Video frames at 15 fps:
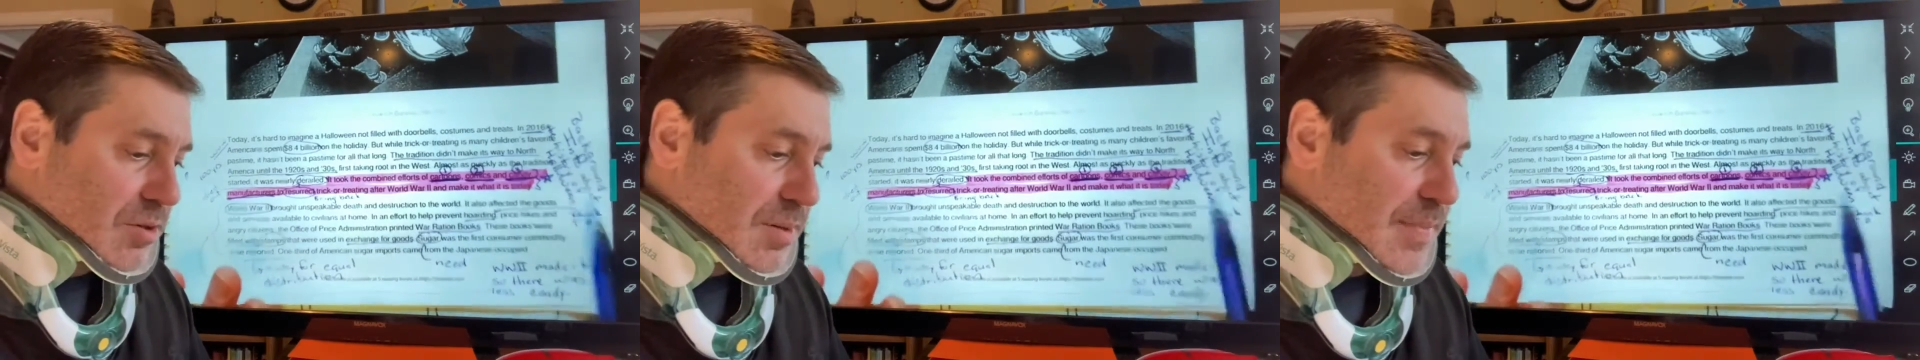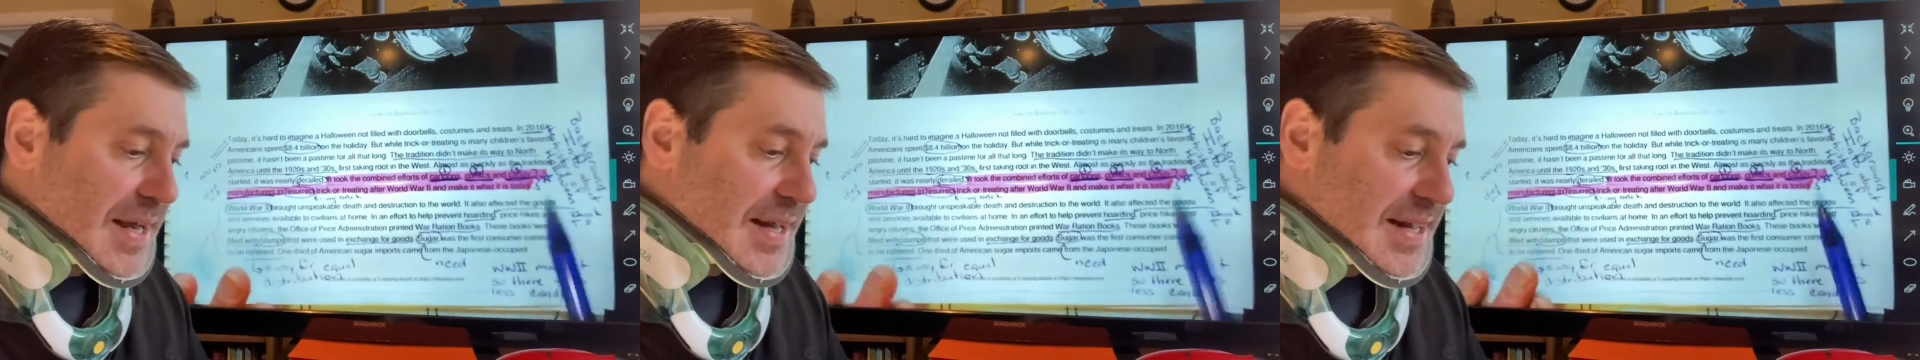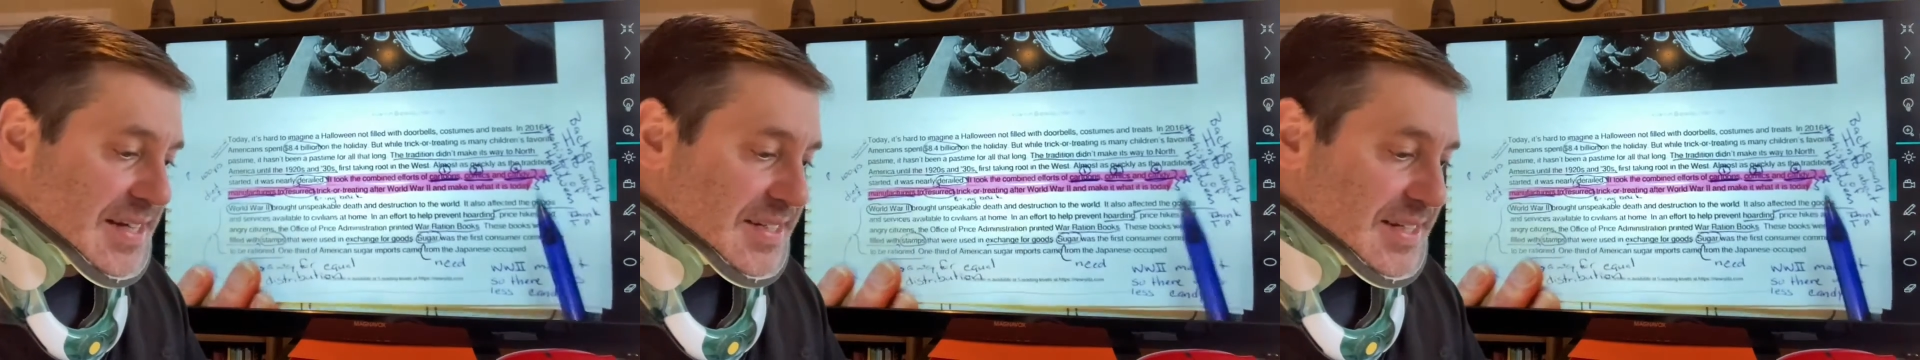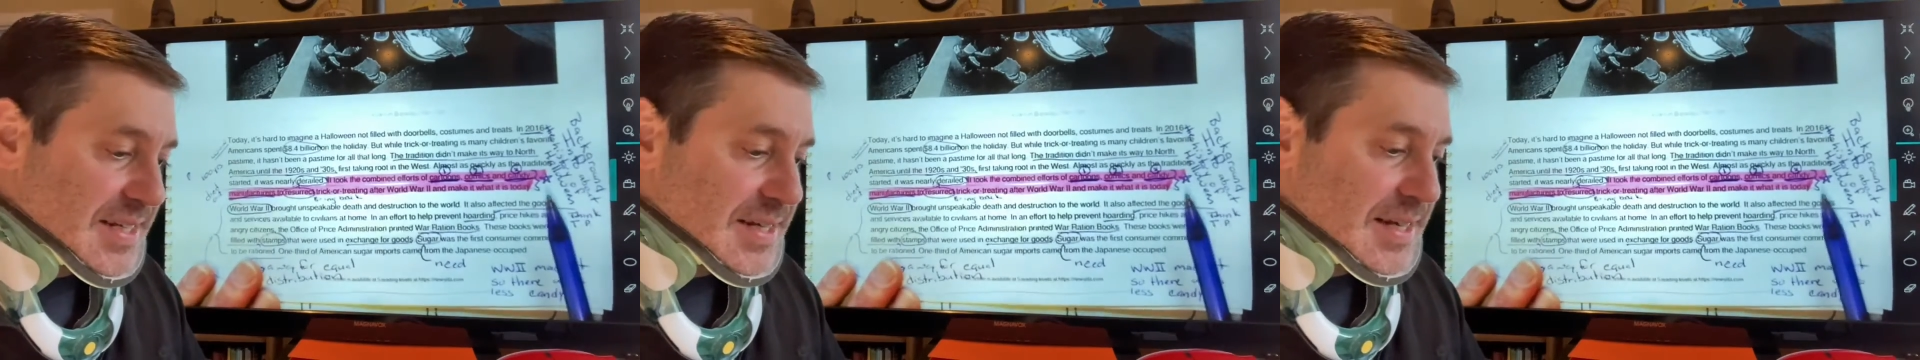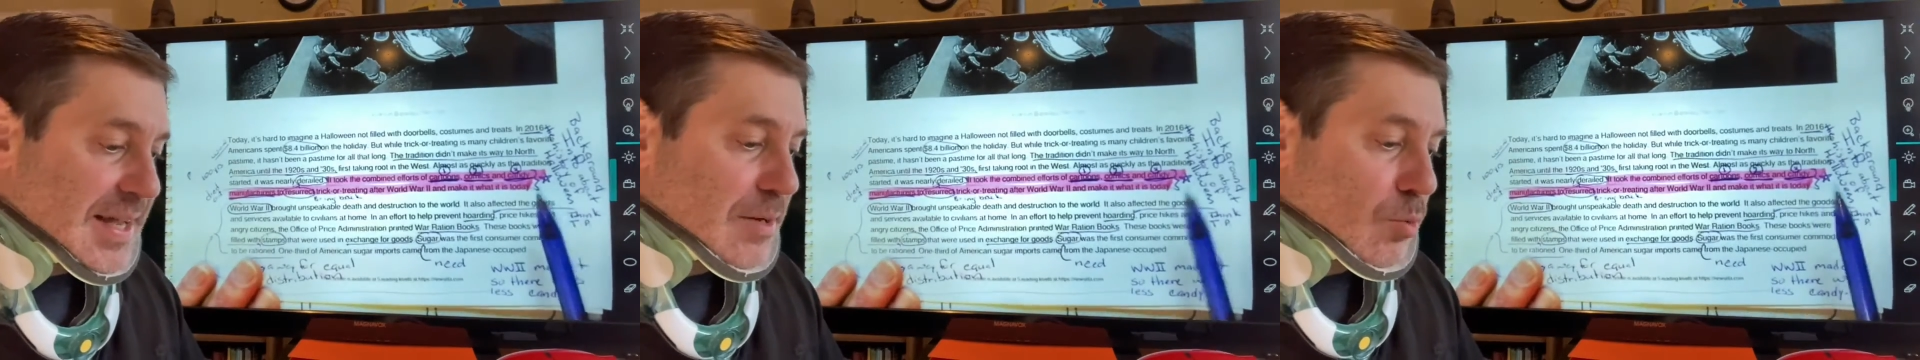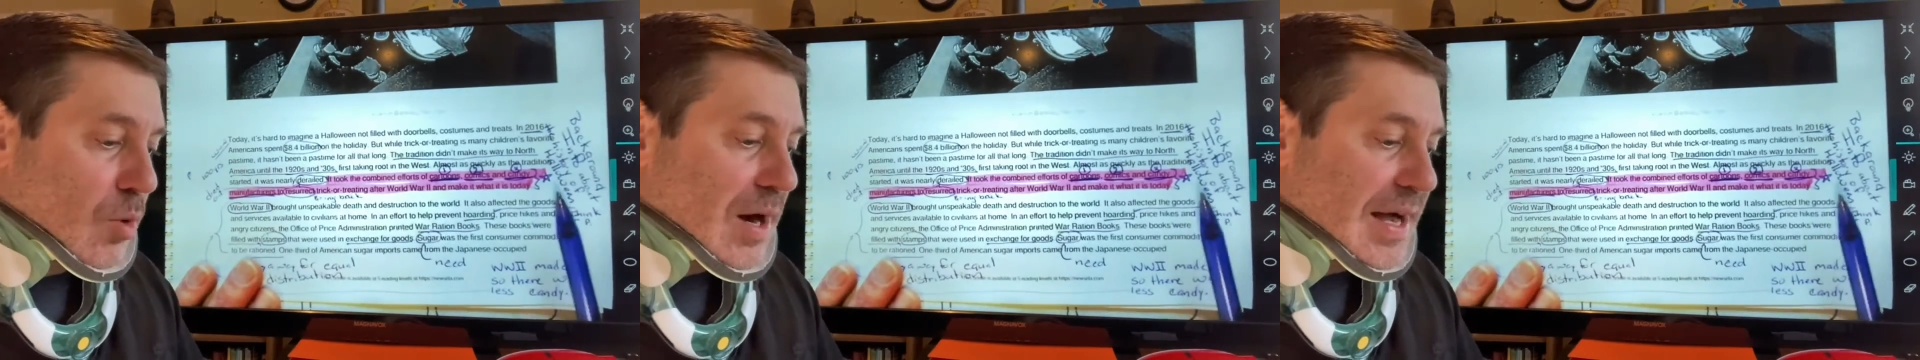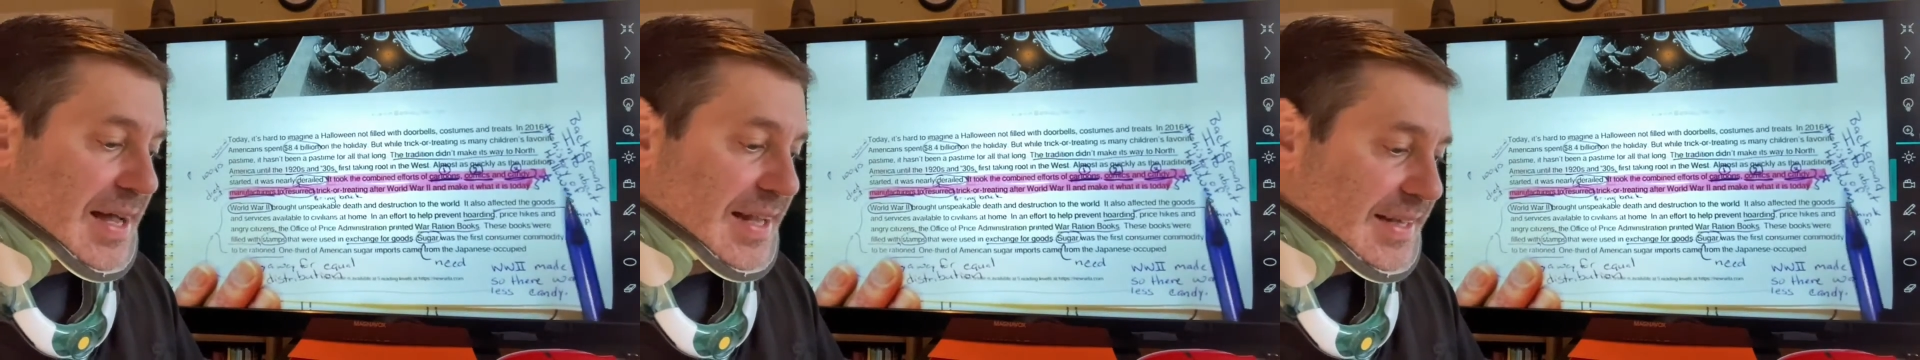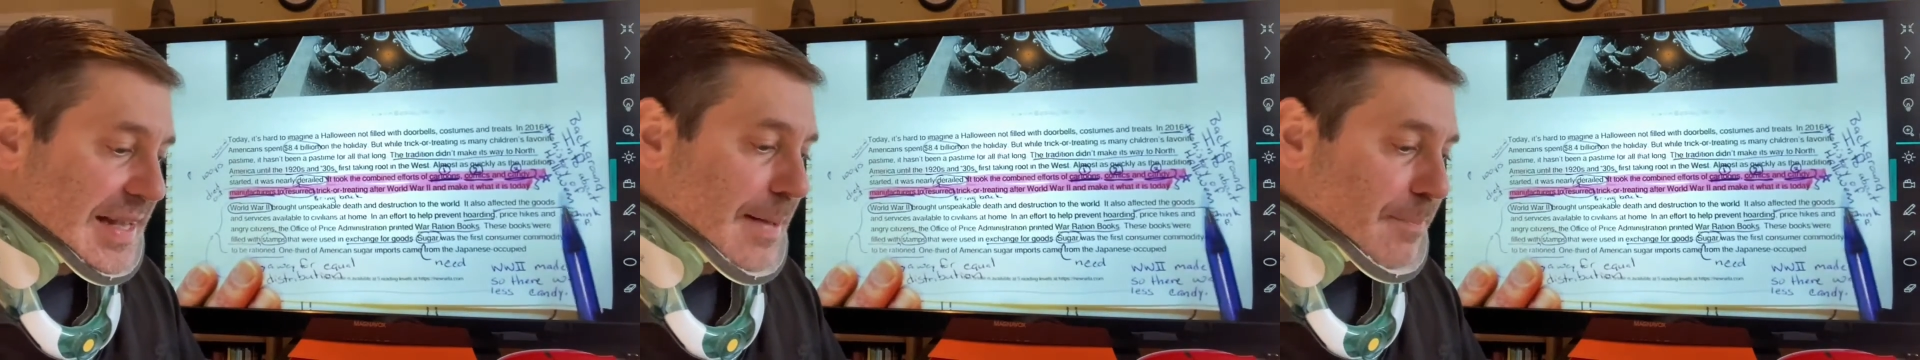main idea and why
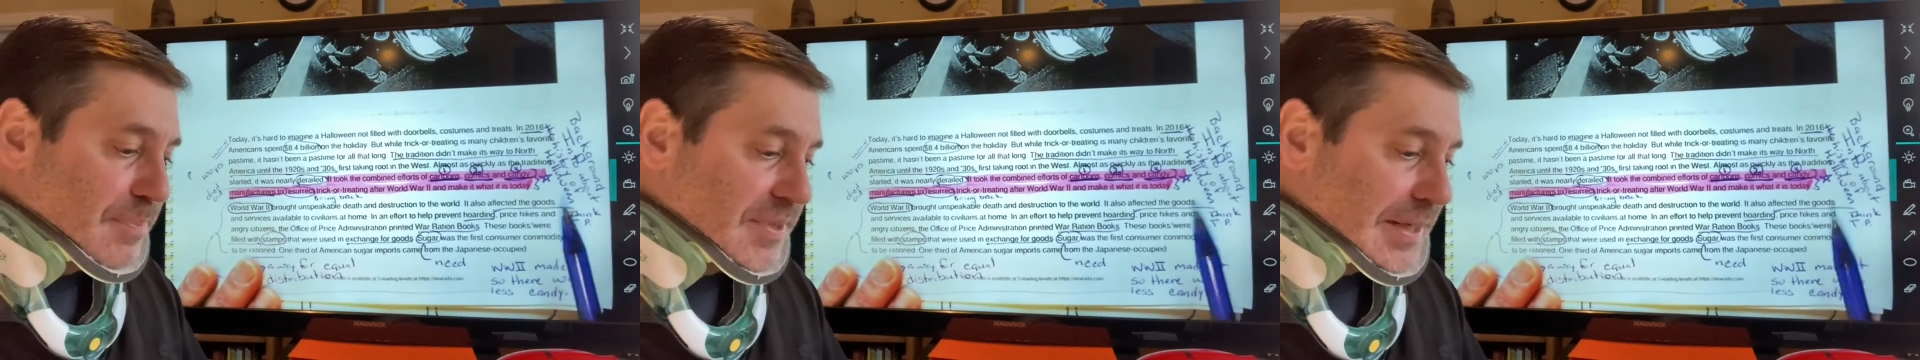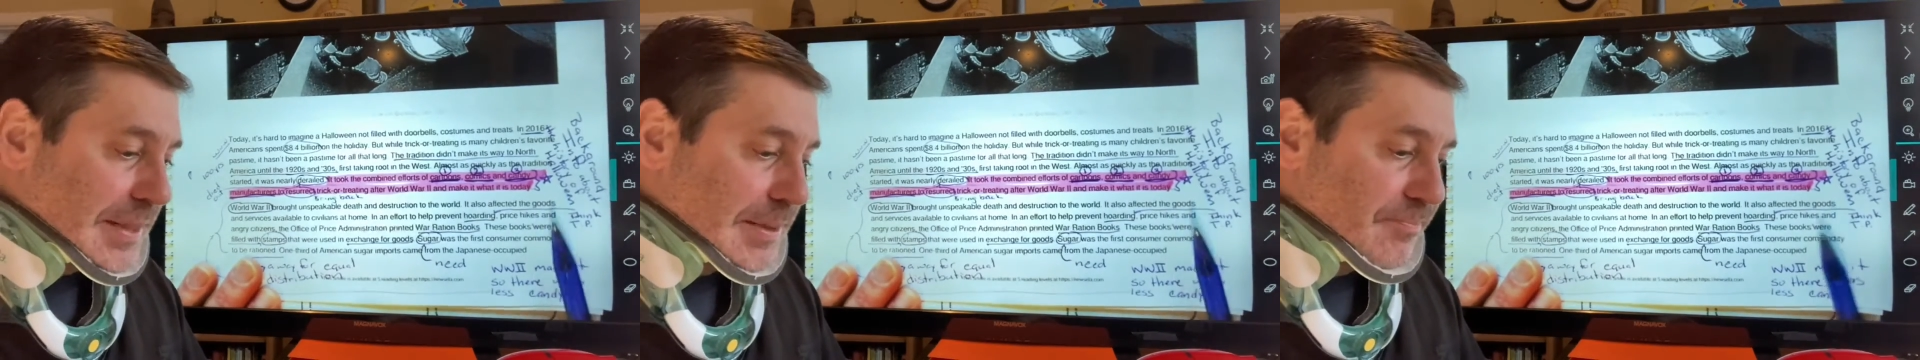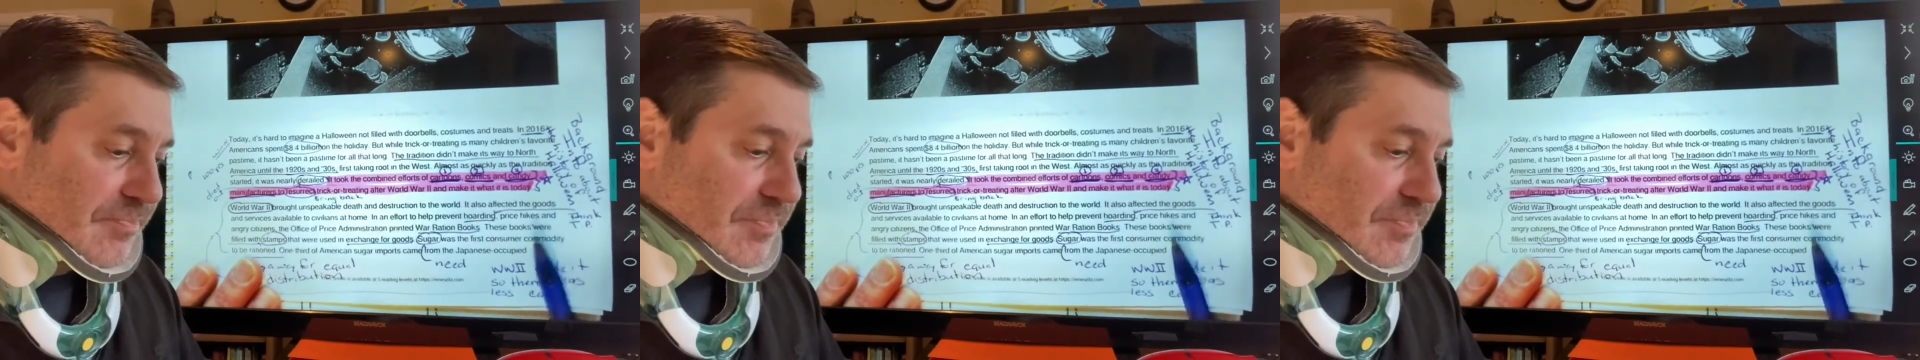I kept it.